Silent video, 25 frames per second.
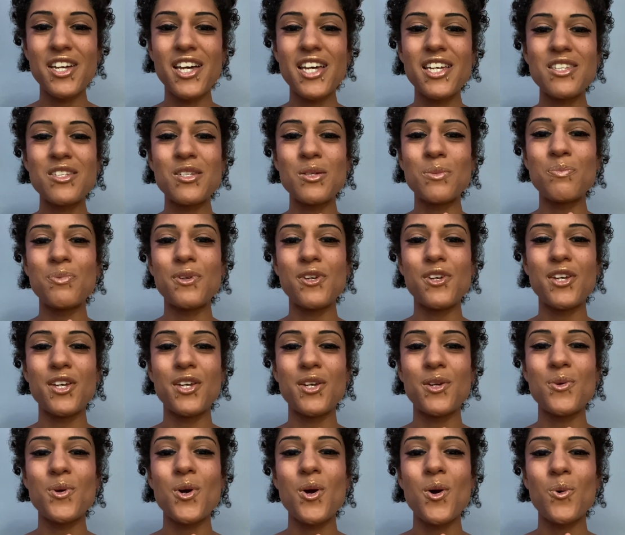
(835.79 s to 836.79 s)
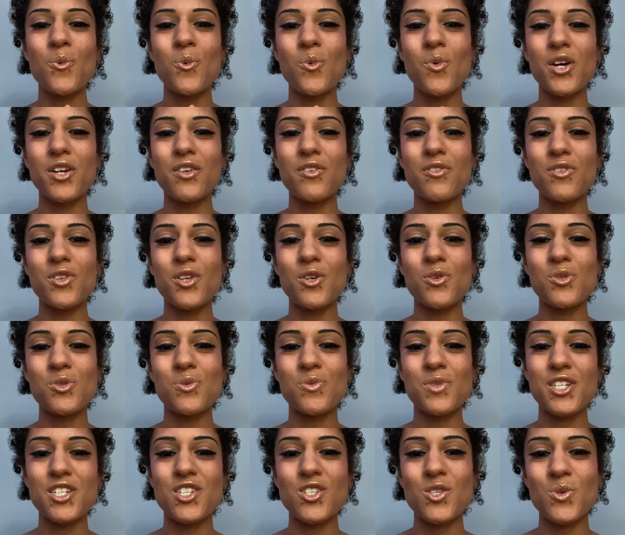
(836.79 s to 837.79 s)
to be one of those
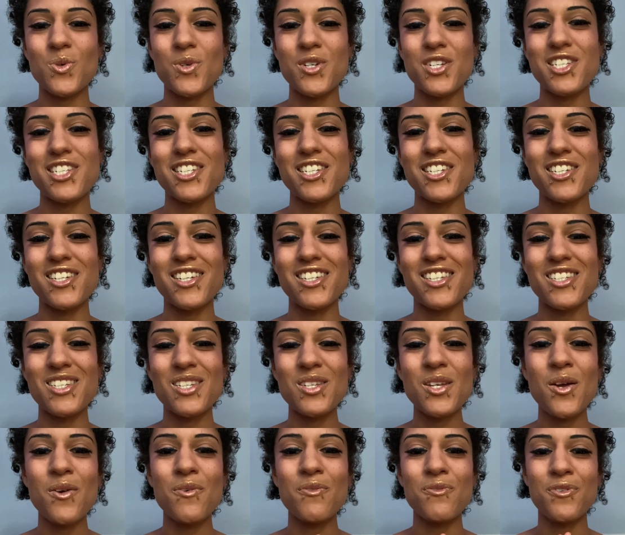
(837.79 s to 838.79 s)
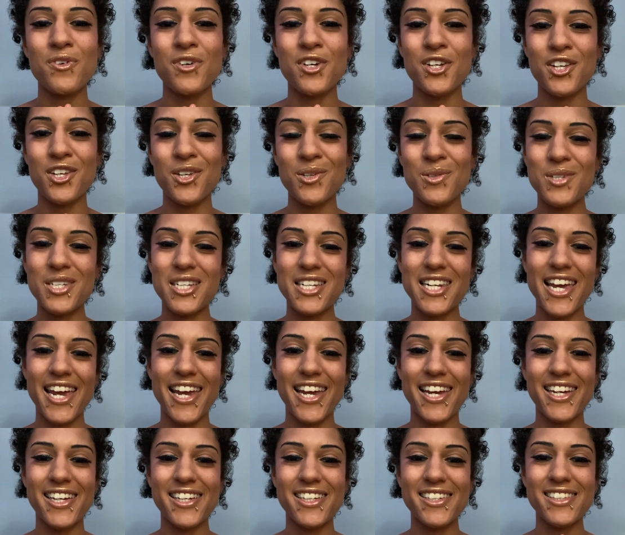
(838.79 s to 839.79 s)
resources for you
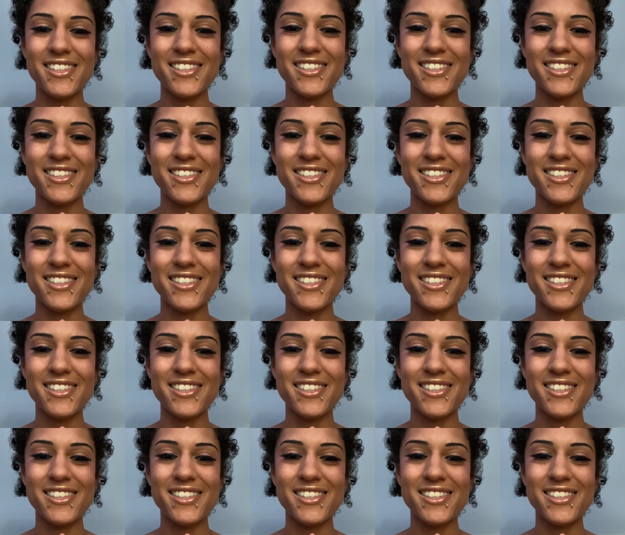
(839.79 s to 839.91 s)
today.